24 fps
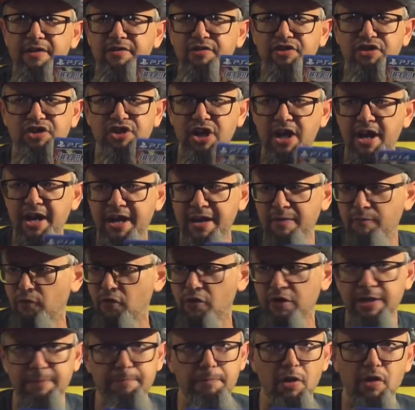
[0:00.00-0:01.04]
giant
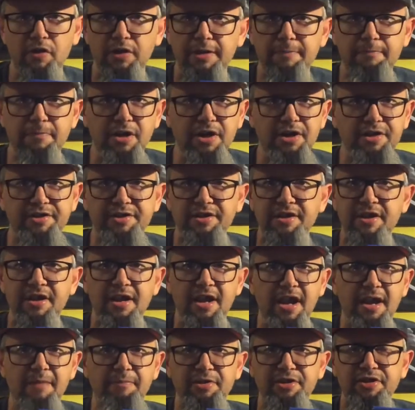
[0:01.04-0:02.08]
roly-poly bugs.
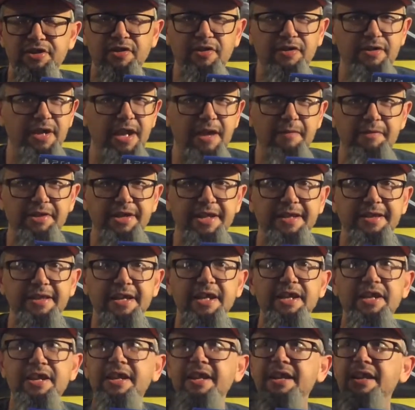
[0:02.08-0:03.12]
I'm just telling everything. Then
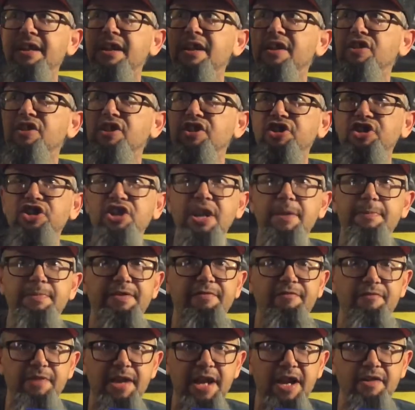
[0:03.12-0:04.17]
you get the ships
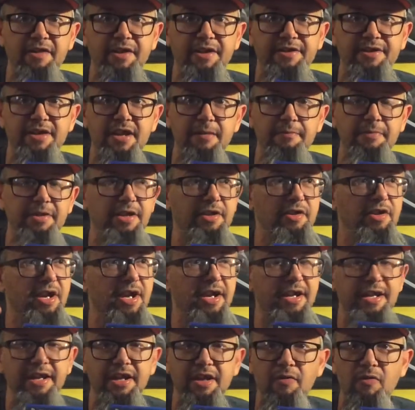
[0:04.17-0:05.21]
from the aliens coming. Then you got
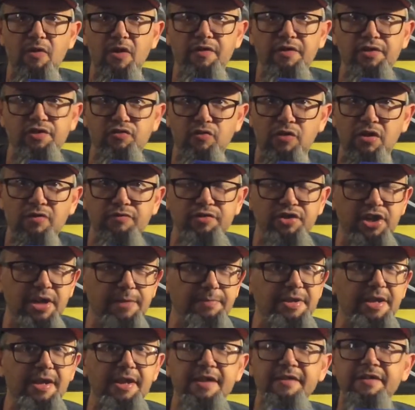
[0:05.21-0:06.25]
to kill all the drone ships.
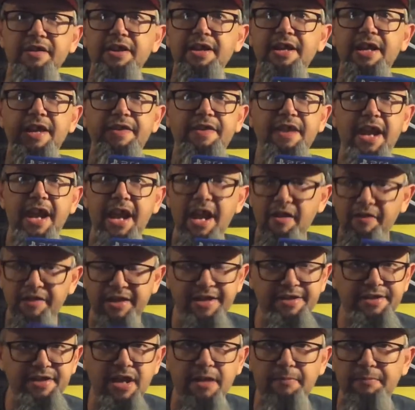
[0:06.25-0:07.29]
Then you got the
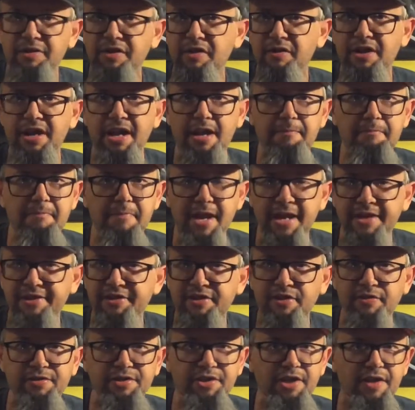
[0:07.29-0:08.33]
aliens coming. They got mech
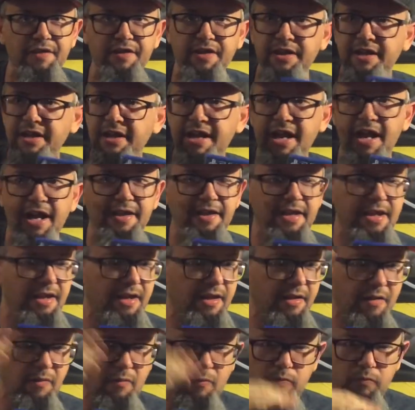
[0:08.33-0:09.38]
suits on. Then you got
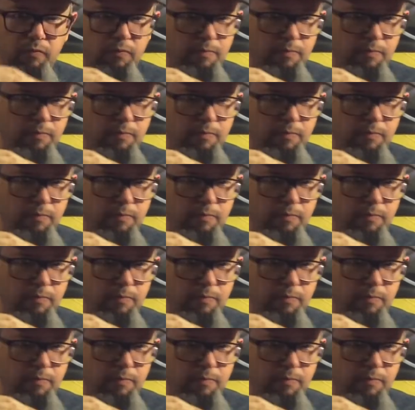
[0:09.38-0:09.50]
the